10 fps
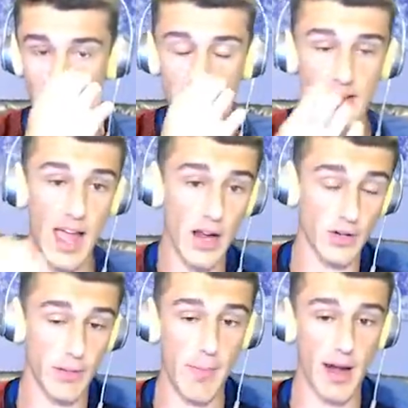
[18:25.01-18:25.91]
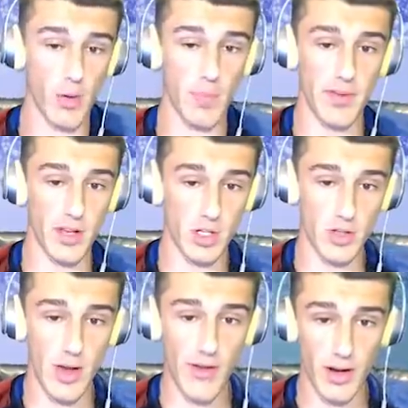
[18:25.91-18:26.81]
It doesn't actually matter what
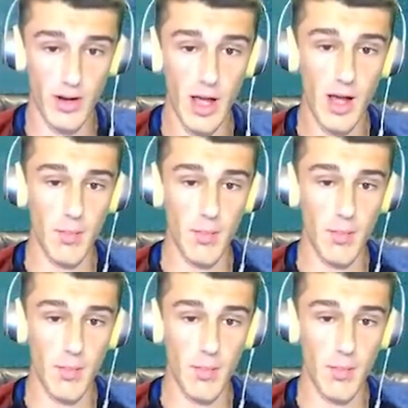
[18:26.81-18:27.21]
positions you have in,